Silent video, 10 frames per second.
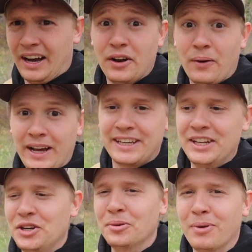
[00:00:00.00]
I know I
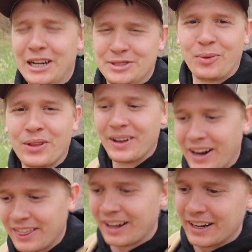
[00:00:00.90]
can do much more than
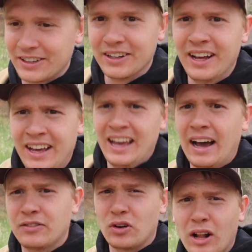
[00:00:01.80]
I thought I could.
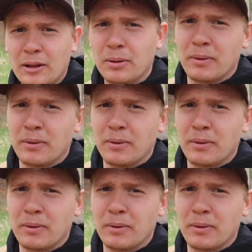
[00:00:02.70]
After all, I put